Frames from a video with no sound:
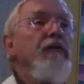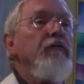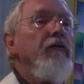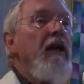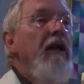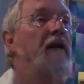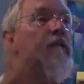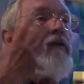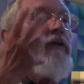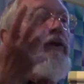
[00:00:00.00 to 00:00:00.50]
and
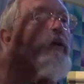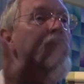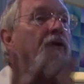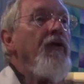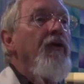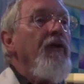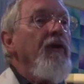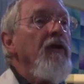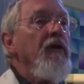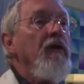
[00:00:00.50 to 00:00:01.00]
round in
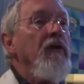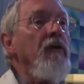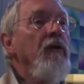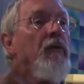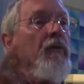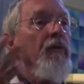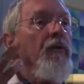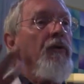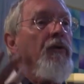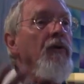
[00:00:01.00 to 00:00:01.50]

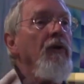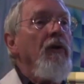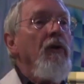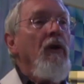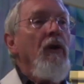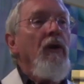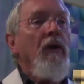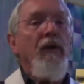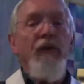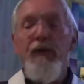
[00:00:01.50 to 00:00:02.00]
circles,
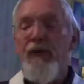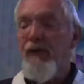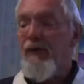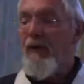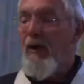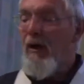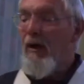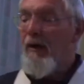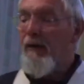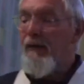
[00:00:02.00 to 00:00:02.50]

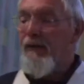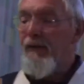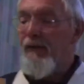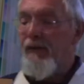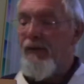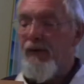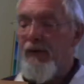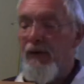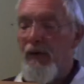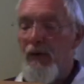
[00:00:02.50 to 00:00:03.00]

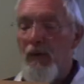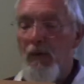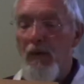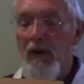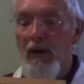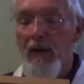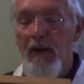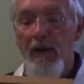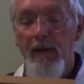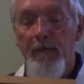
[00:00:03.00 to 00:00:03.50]
starts to